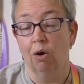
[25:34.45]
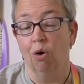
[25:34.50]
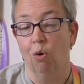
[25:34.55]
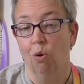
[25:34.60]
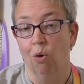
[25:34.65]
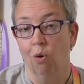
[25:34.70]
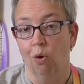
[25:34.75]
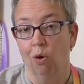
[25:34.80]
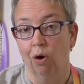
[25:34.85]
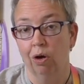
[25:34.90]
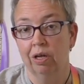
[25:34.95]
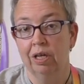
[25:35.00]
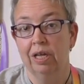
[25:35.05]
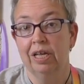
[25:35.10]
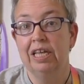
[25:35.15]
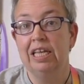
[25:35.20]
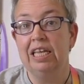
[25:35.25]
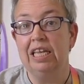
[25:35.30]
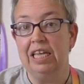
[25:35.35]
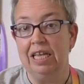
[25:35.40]
or
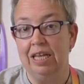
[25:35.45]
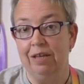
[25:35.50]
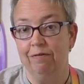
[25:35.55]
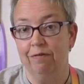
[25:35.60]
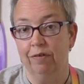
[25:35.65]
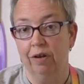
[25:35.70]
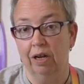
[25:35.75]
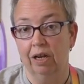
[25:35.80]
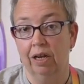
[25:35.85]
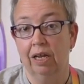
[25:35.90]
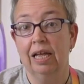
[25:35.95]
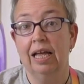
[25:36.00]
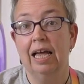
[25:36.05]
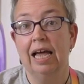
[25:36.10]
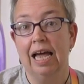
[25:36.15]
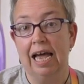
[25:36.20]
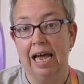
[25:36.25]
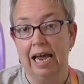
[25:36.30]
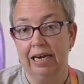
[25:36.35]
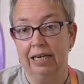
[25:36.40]
evil
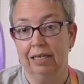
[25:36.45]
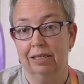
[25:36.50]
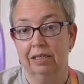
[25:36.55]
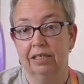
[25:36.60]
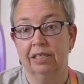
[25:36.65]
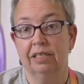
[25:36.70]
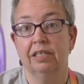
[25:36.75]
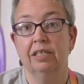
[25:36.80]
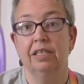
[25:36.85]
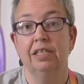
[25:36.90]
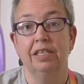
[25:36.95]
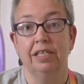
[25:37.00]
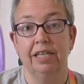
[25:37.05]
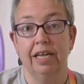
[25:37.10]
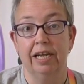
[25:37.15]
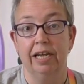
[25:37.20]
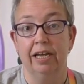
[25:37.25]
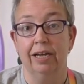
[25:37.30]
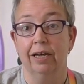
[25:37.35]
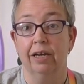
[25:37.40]
ants
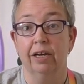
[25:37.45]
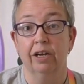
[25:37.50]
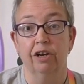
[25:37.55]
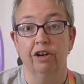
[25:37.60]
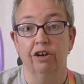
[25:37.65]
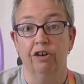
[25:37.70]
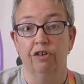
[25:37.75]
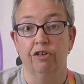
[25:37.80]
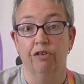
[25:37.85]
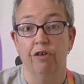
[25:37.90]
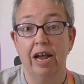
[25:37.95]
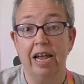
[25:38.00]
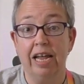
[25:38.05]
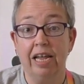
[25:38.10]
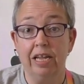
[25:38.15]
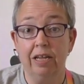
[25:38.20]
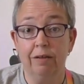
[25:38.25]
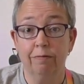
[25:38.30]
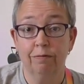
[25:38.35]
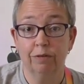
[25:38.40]
dig
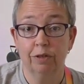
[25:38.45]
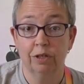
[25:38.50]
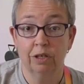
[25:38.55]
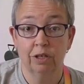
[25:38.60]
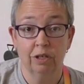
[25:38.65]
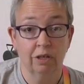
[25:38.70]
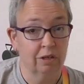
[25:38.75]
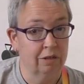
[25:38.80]
graves,